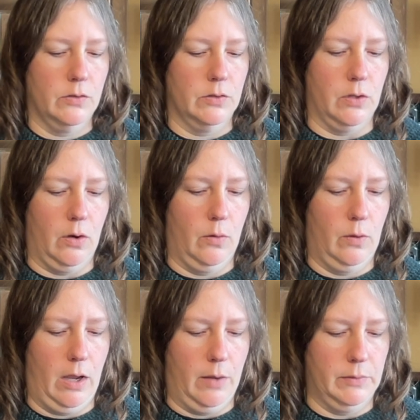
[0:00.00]
So
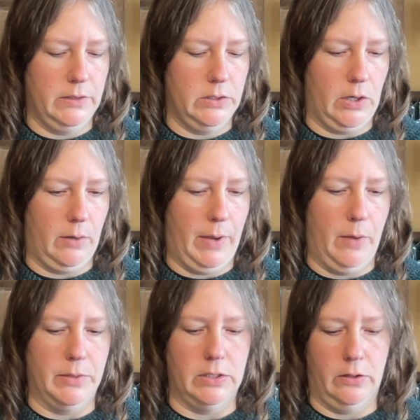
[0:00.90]
uh, let's talk
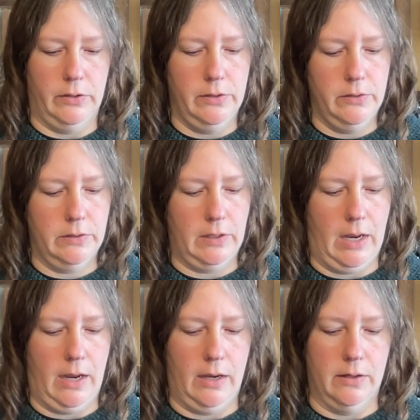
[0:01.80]
about materials
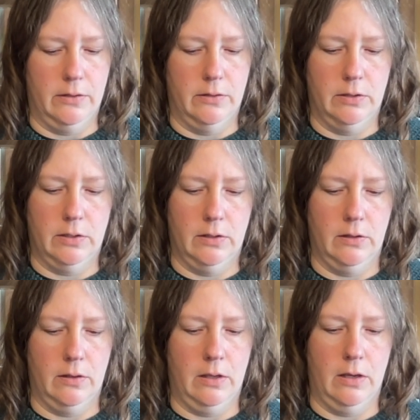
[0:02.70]
and
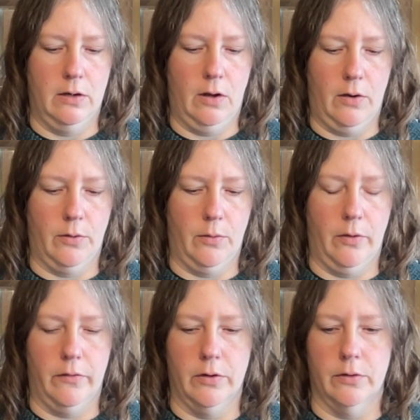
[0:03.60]
then I'll go
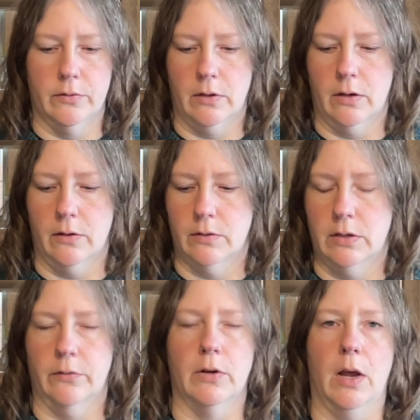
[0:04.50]
over the, the
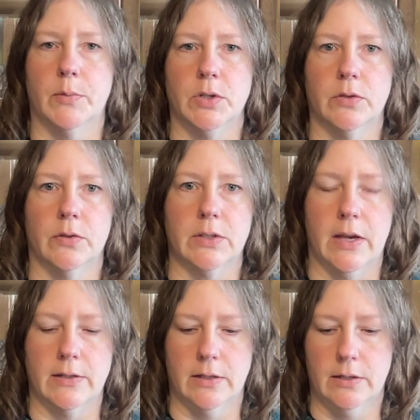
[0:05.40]
different options for
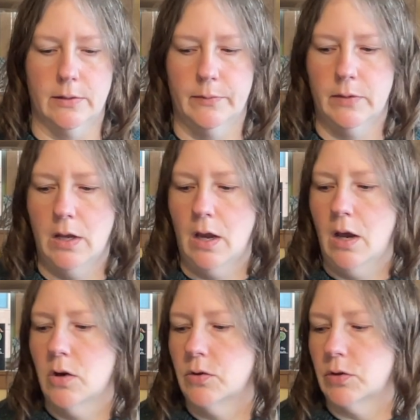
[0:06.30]
sizes.
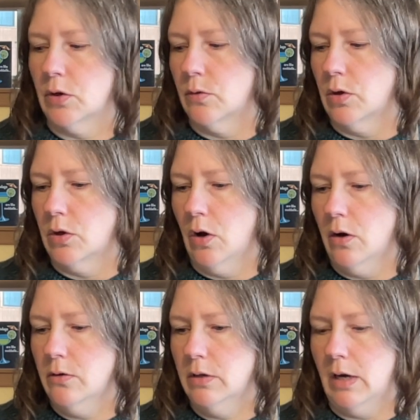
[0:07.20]
So the
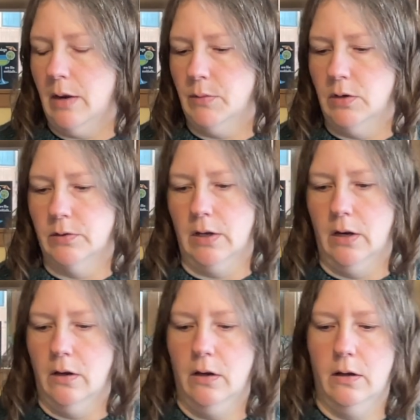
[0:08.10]
yarn that I'm
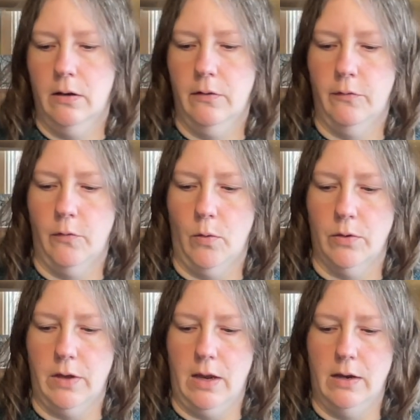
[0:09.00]
using for
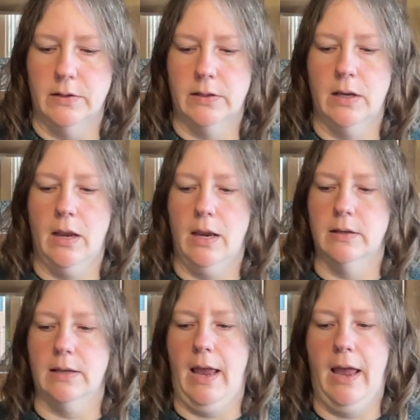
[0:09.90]
these
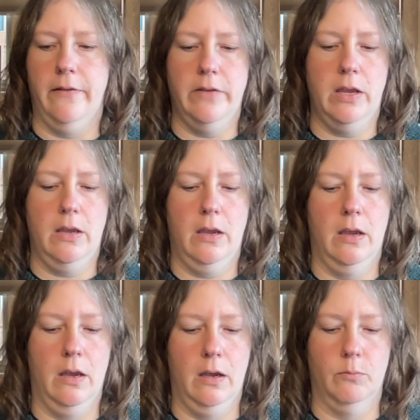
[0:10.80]
is a heavy
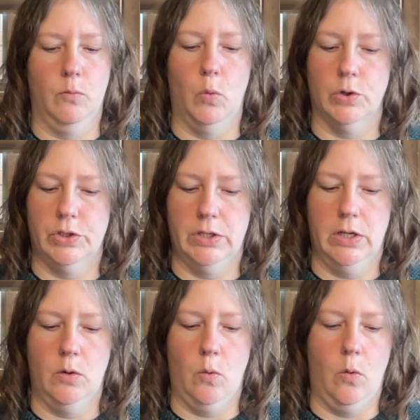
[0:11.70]

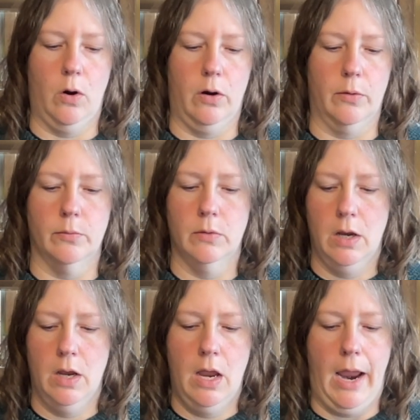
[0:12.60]
worsted or
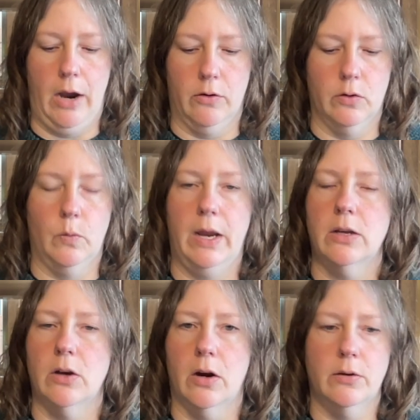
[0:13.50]
Aran
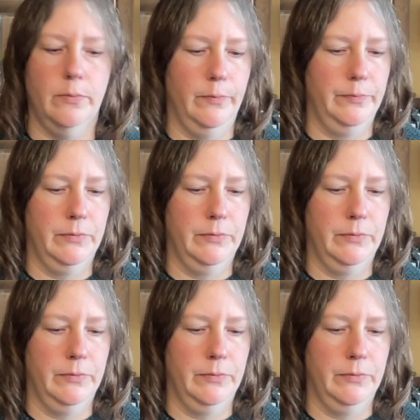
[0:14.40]
weight yarn.